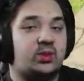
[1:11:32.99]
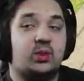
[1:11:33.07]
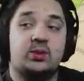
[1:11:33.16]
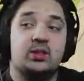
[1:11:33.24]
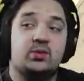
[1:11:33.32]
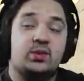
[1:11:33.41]

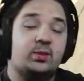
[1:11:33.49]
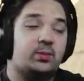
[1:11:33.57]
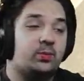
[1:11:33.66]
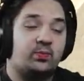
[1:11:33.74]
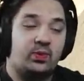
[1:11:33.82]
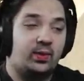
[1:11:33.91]
Cozy's flip.
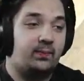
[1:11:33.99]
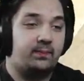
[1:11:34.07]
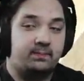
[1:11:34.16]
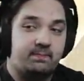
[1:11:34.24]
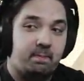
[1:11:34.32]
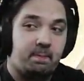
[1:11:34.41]

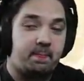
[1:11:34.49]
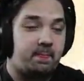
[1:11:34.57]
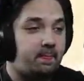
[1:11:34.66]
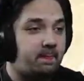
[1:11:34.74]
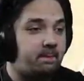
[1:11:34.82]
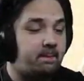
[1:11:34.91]

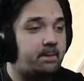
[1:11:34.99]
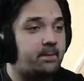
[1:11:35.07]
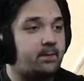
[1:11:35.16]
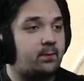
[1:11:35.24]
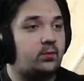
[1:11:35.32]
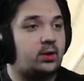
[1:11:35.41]

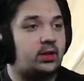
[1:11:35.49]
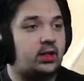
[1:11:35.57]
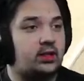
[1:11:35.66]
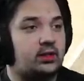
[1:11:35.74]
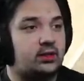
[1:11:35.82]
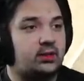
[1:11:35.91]
Hmm, very
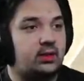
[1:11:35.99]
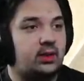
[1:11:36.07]
nice.